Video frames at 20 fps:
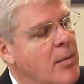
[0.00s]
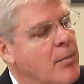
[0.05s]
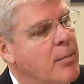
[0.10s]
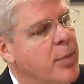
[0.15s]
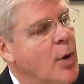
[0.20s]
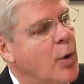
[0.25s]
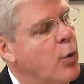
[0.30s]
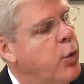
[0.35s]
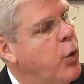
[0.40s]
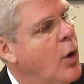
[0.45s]

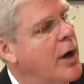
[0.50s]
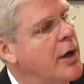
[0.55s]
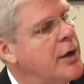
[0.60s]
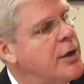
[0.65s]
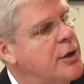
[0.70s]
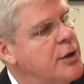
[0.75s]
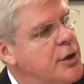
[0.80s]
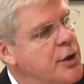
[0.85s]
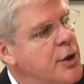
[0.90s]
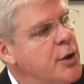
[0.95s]
But what
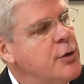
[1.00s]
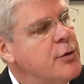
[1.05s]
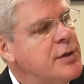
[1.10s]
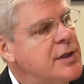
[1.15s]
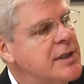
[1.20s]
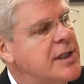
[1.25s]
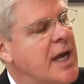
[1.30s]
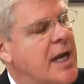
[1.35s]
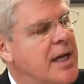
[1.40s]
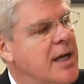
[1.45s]
you
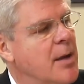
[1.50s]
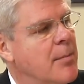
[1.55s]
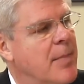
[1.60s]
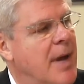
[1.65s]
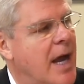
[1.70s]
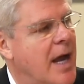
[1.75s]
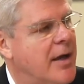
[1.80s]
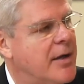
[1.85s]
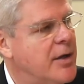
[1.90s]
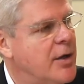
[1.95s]
say
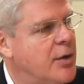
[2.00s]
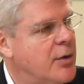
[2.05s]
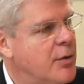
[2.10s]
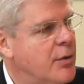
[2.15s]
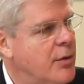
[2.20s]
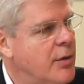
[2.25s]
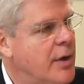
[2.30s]
about you